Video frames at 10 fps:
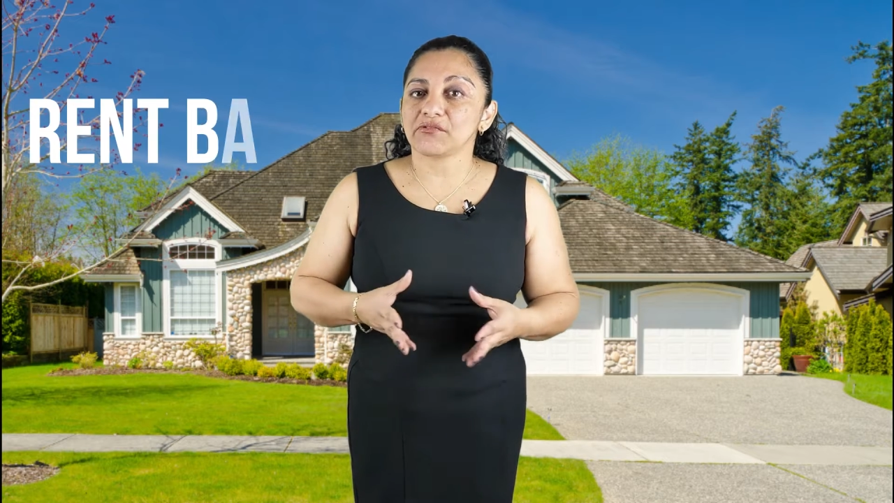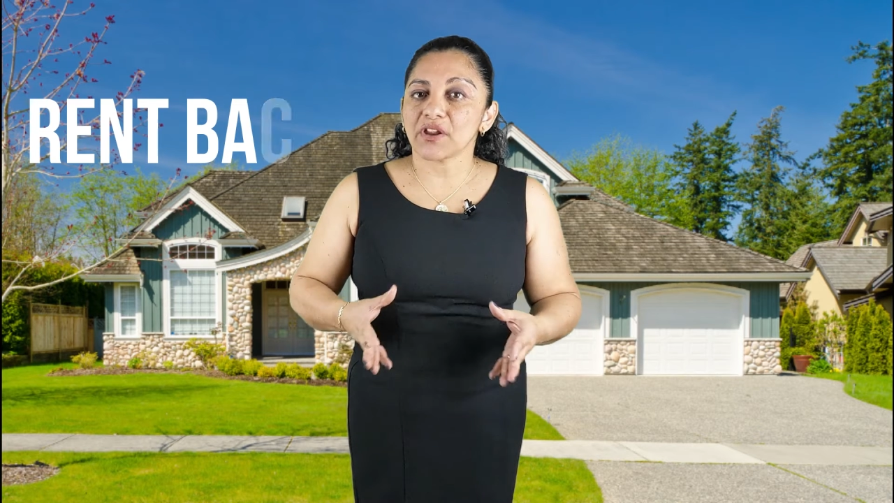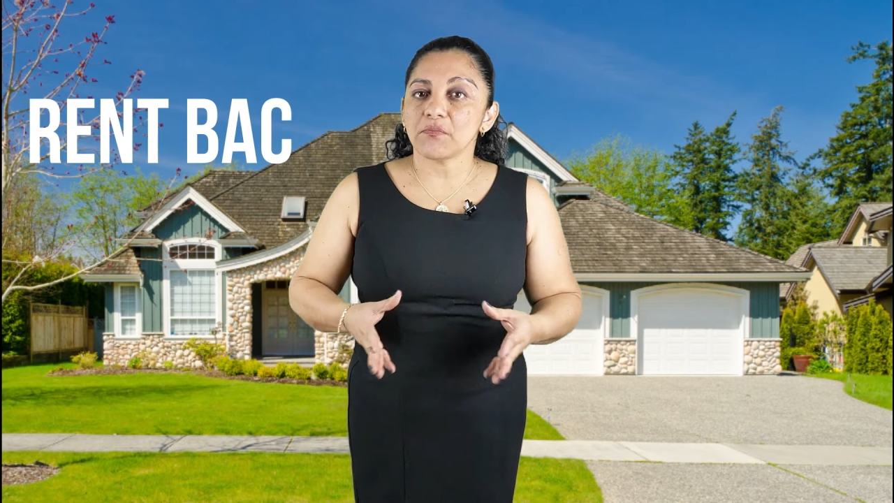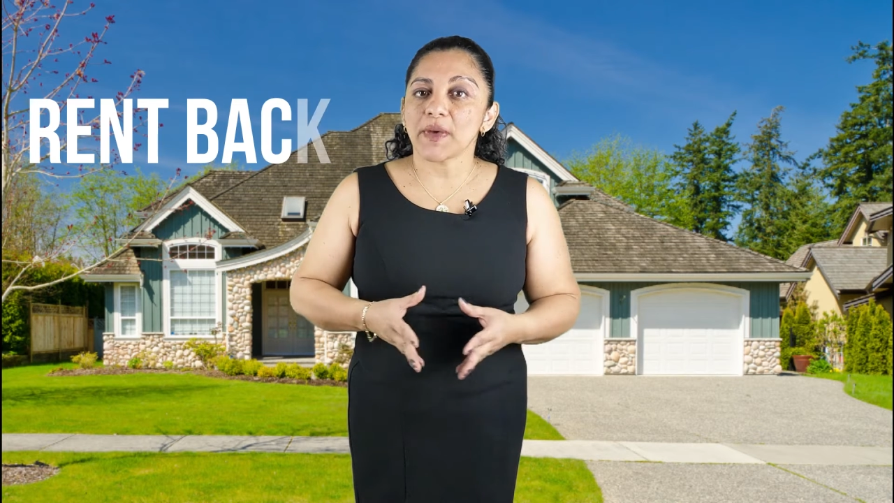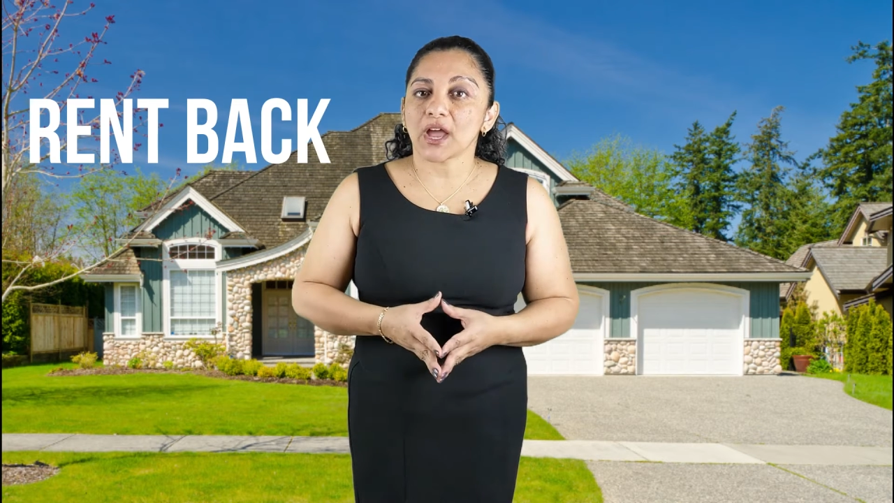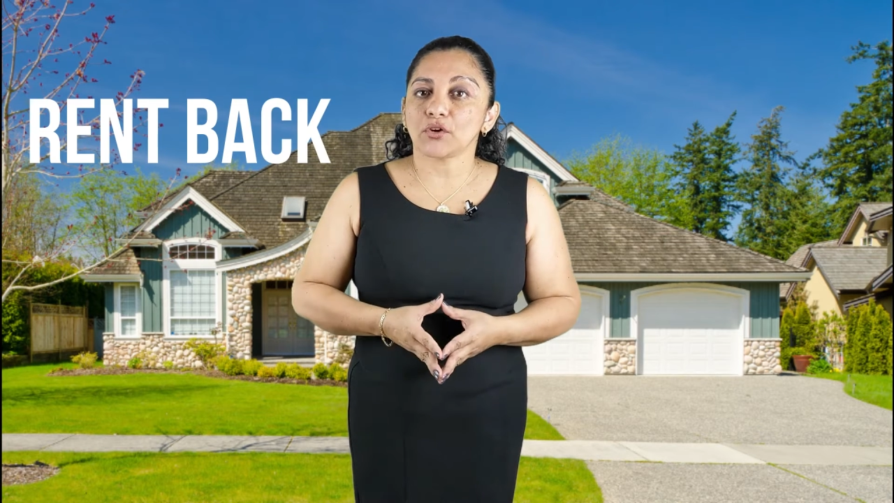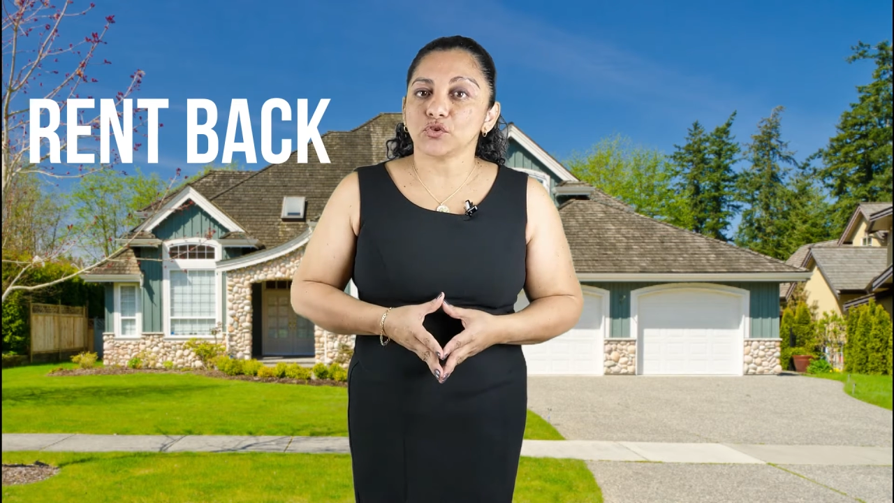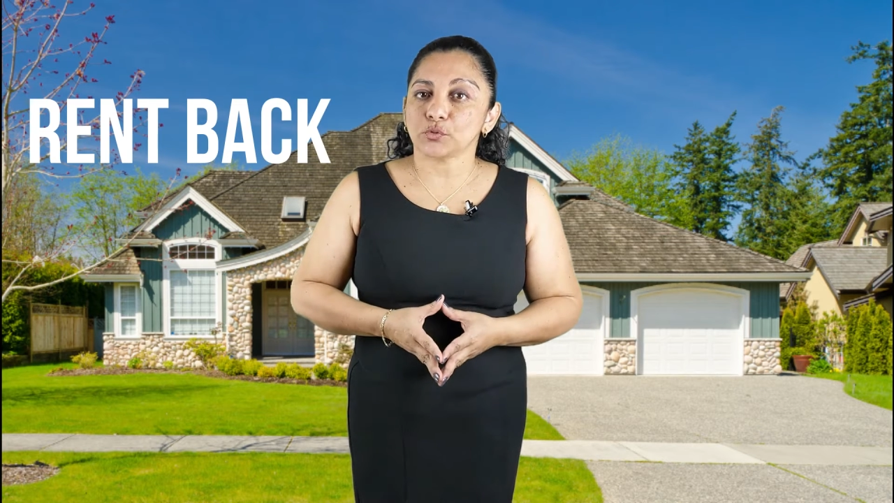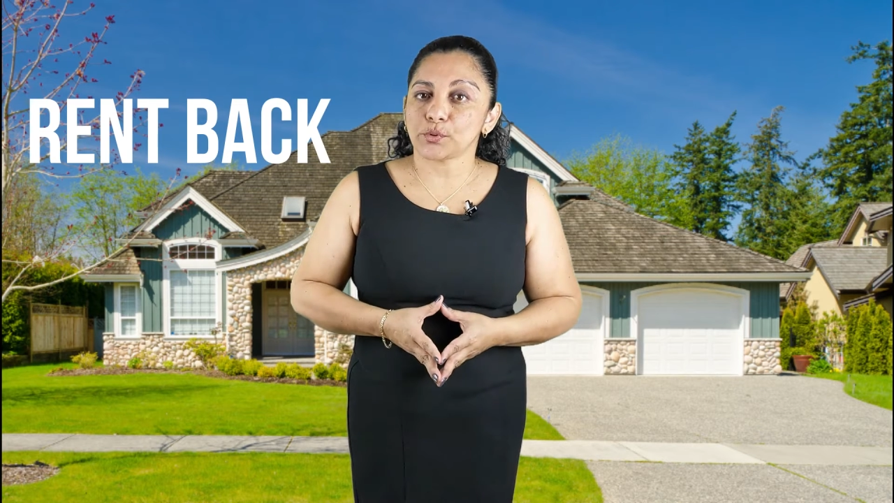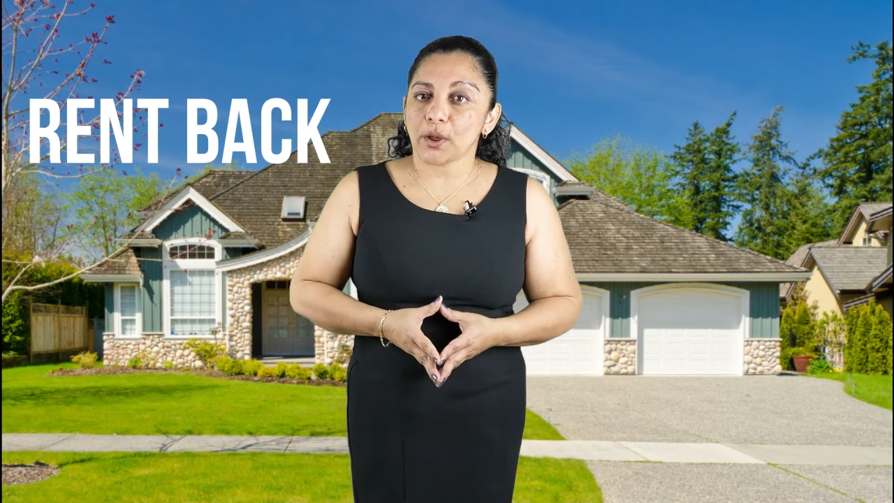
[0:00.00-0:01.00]
a rent back
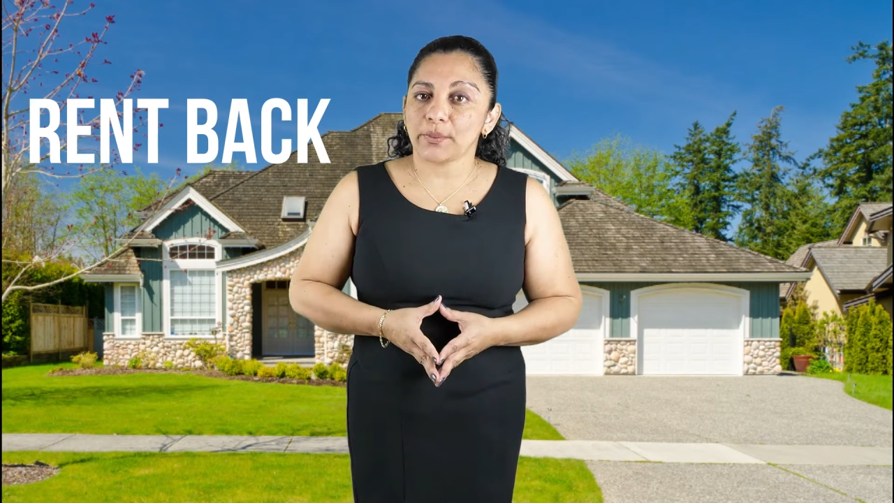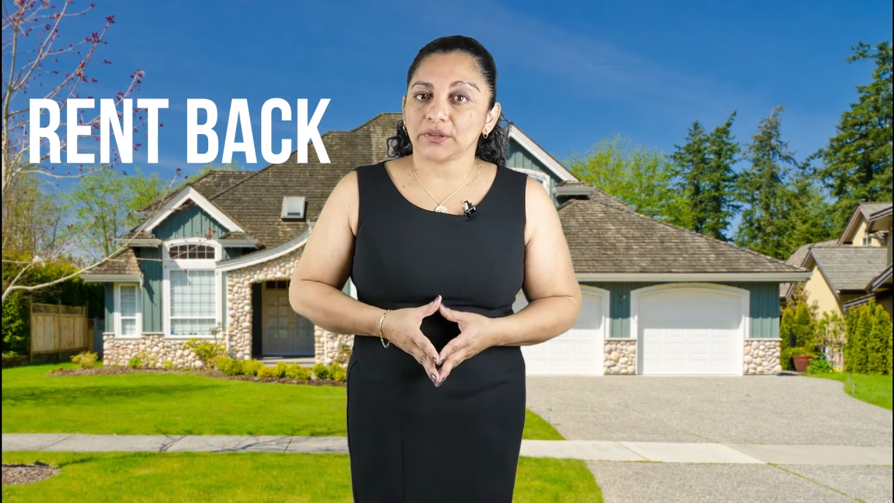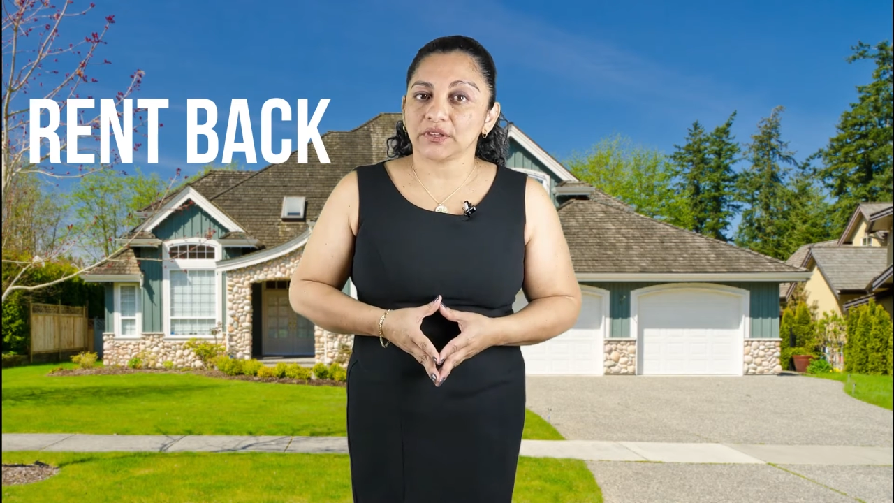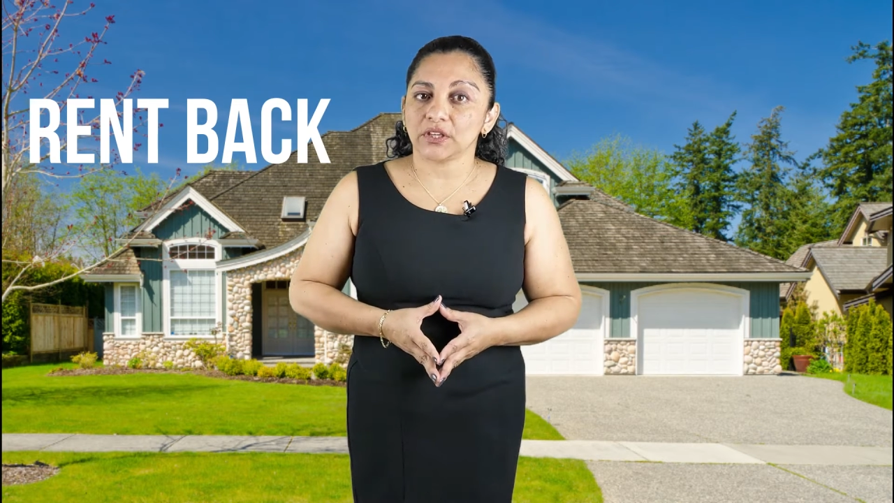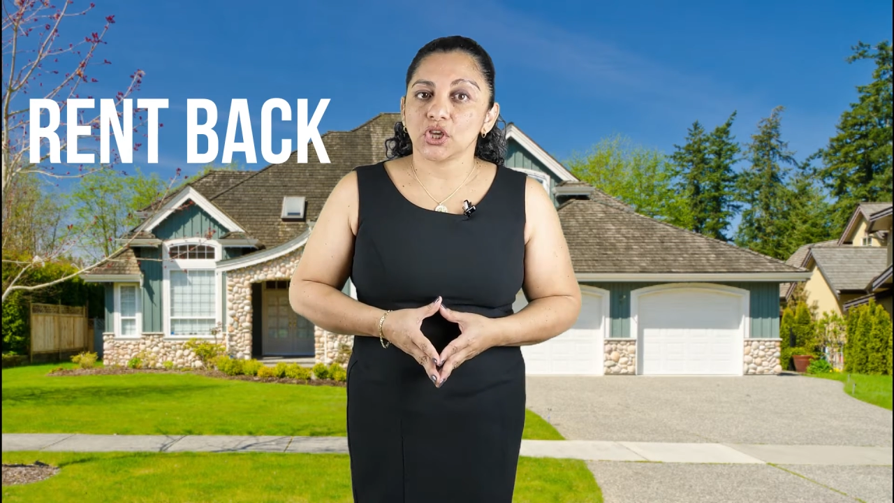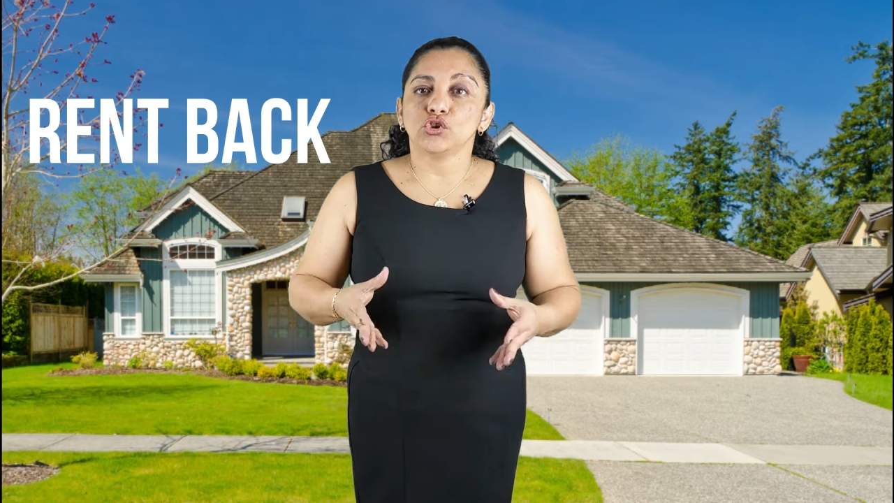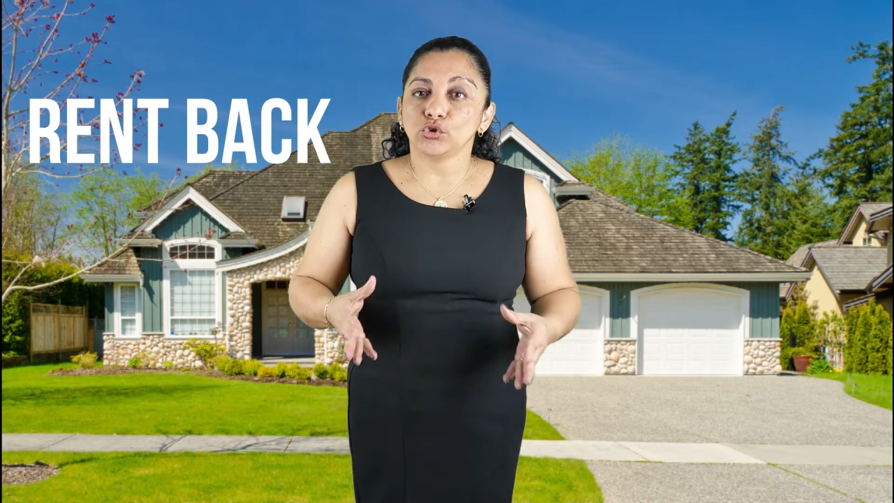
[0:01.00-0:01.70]
on your property.